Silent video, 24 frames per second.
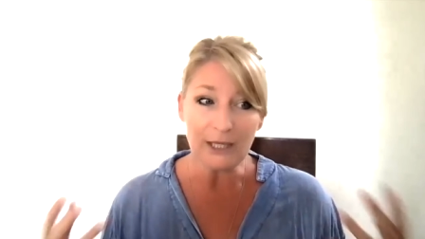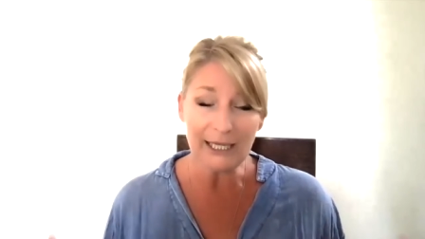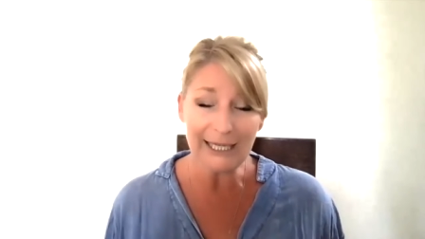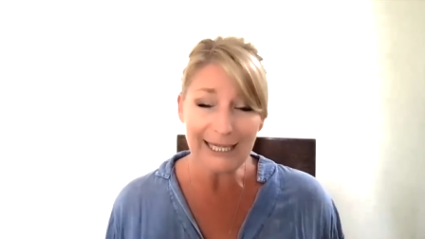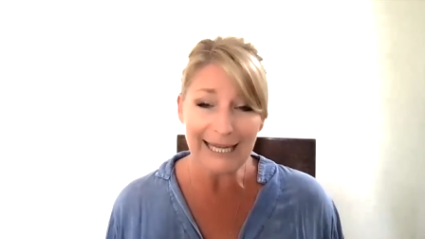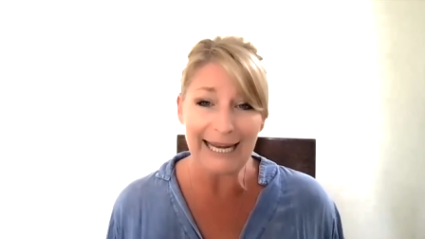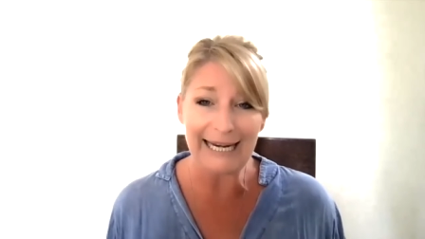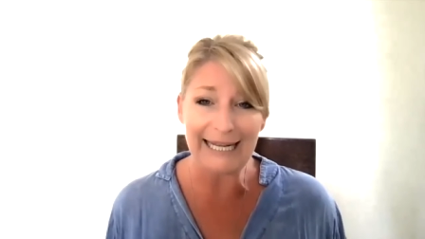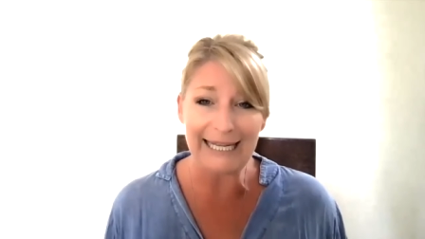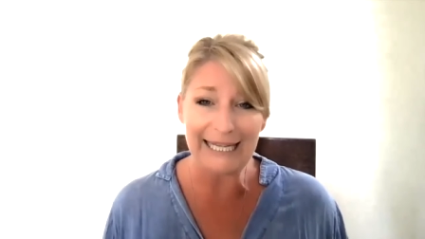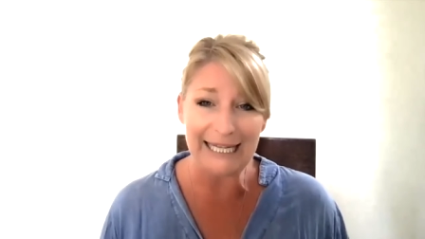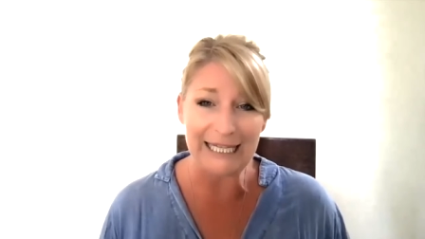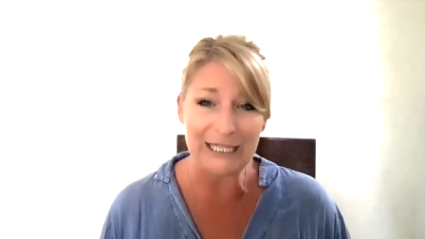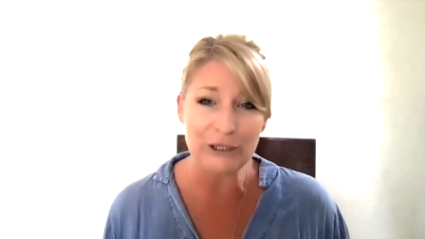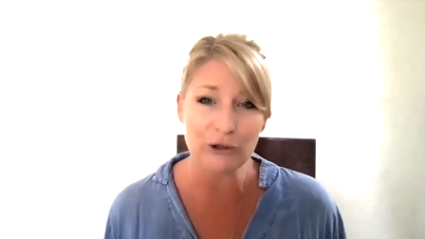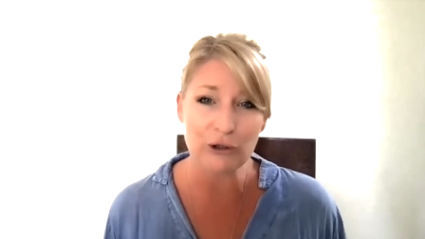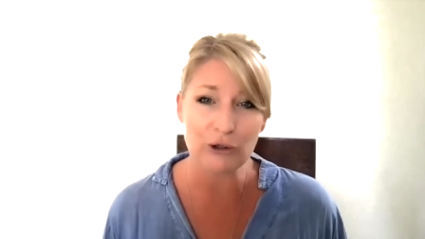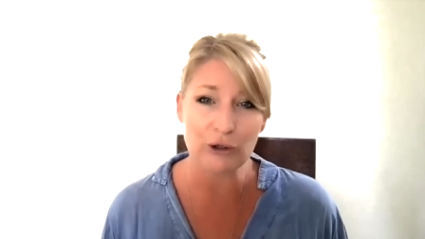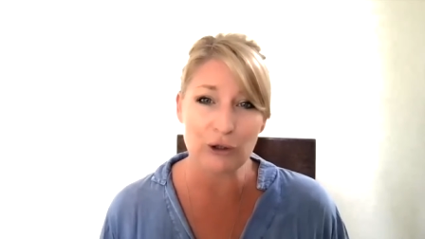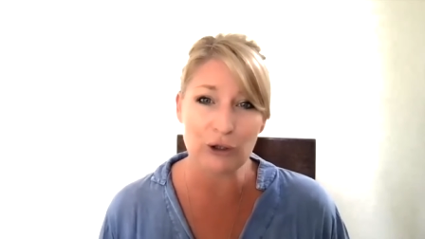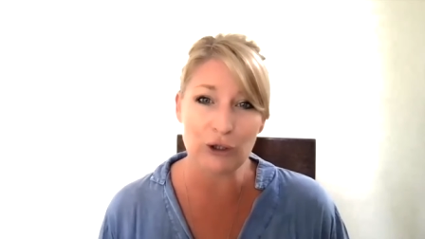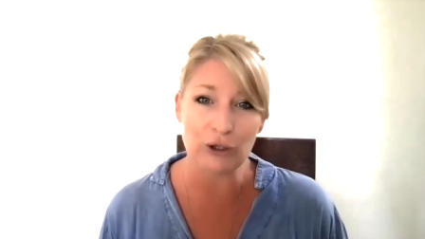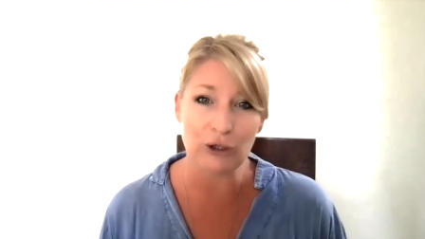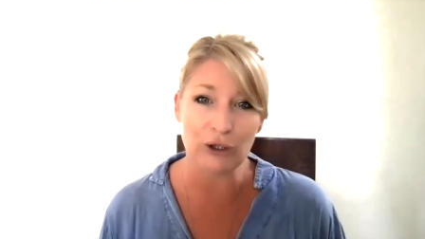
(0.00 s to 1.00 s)
getting
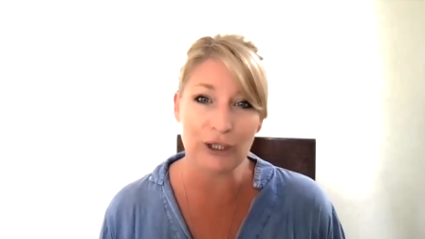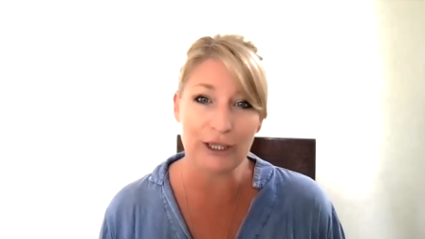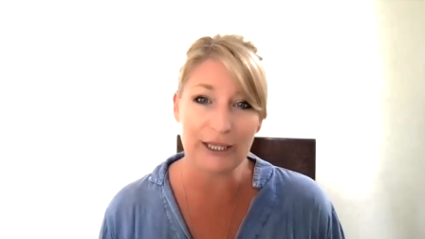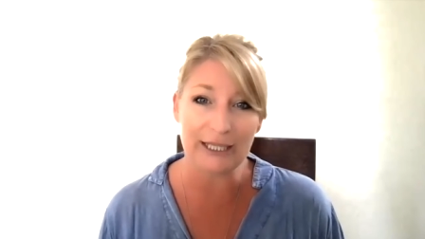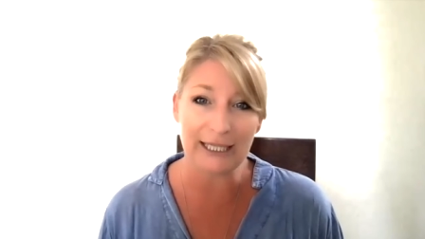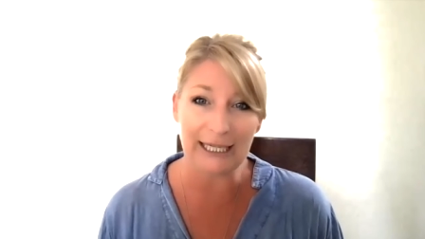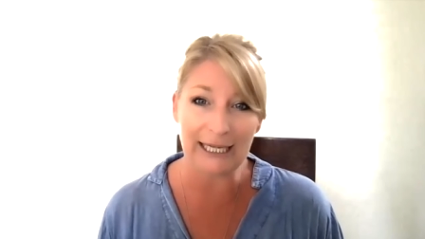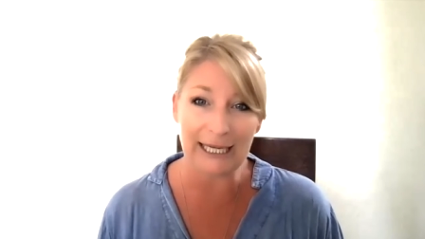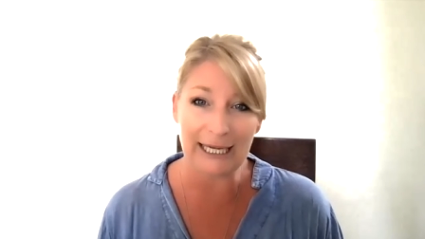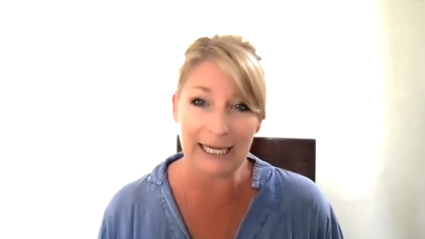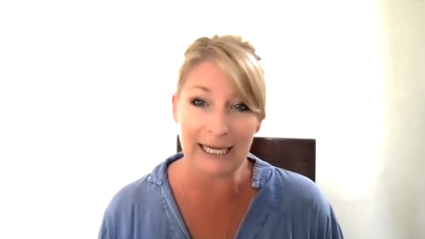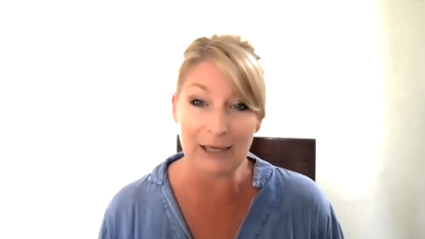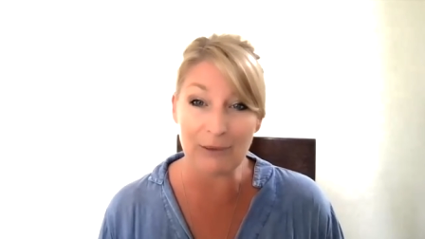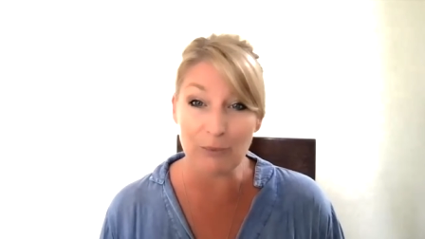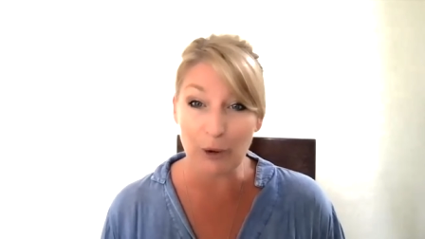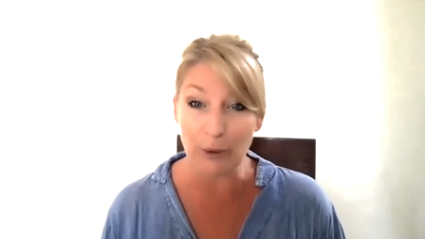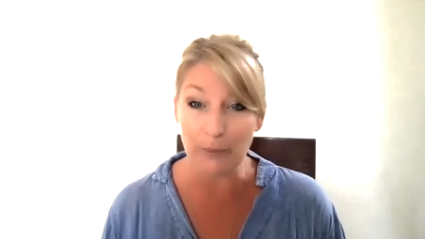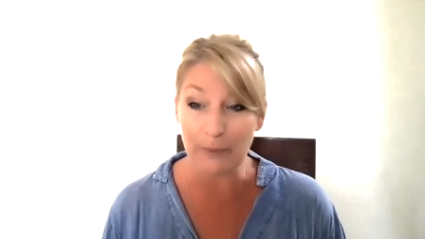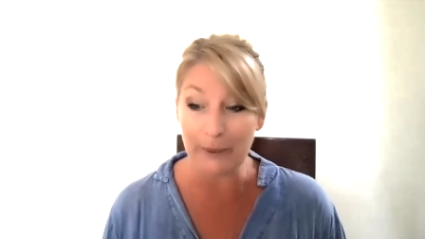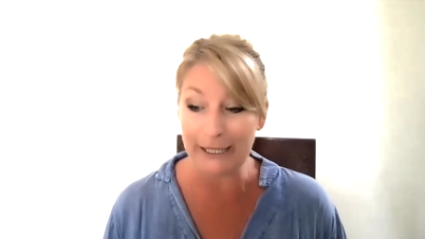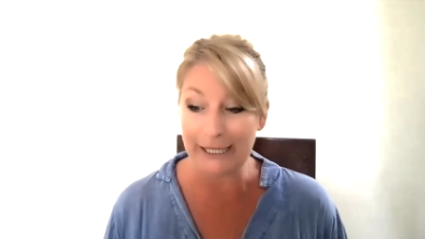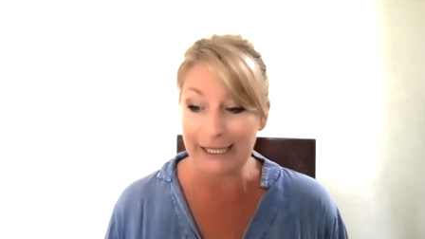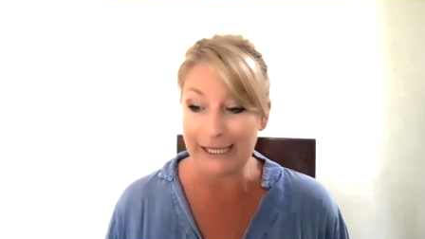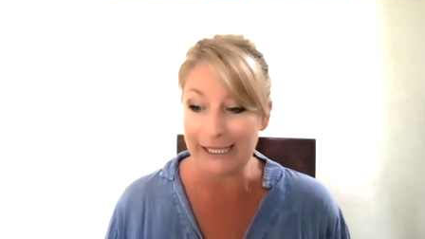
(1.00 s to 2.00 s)
into the
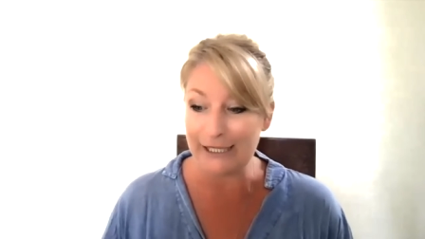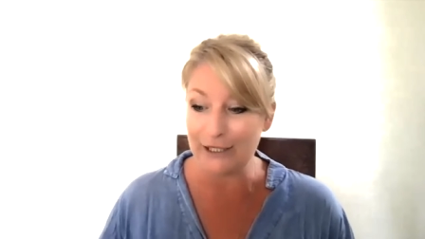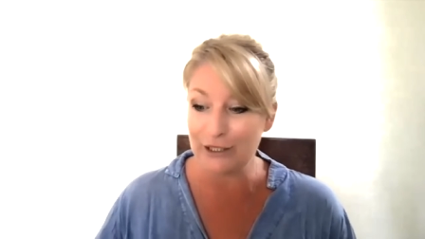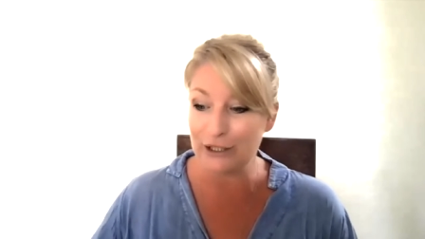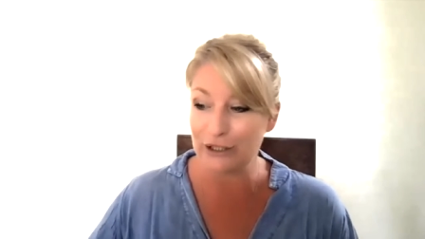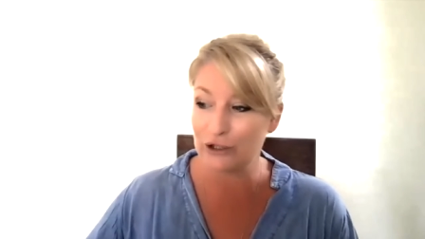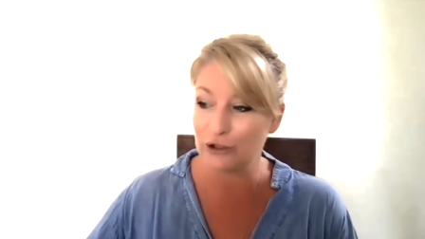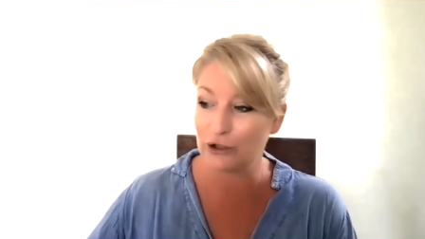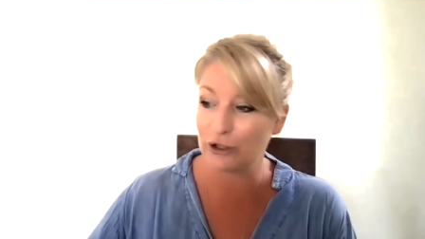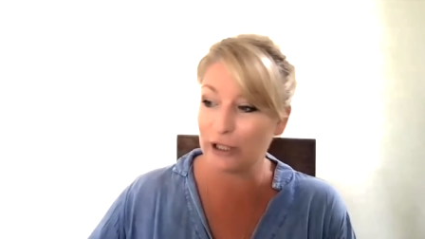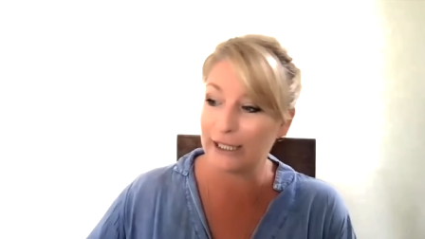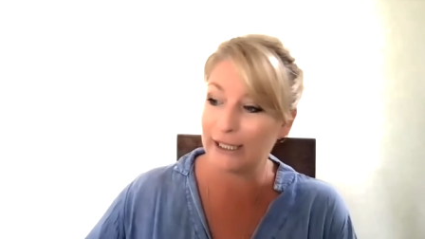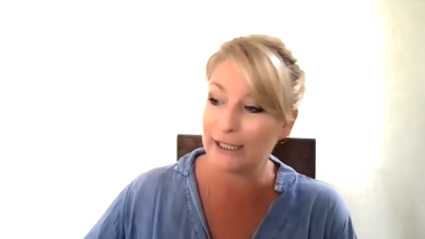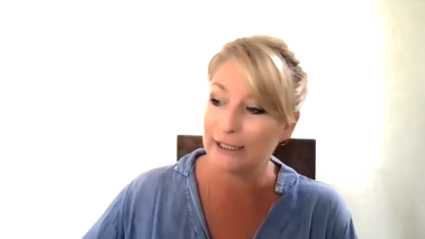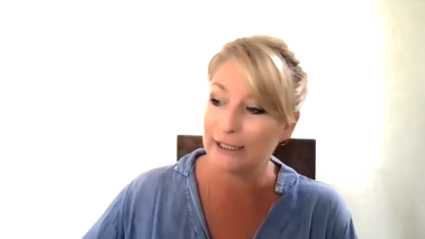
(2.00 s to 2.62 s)
property industry.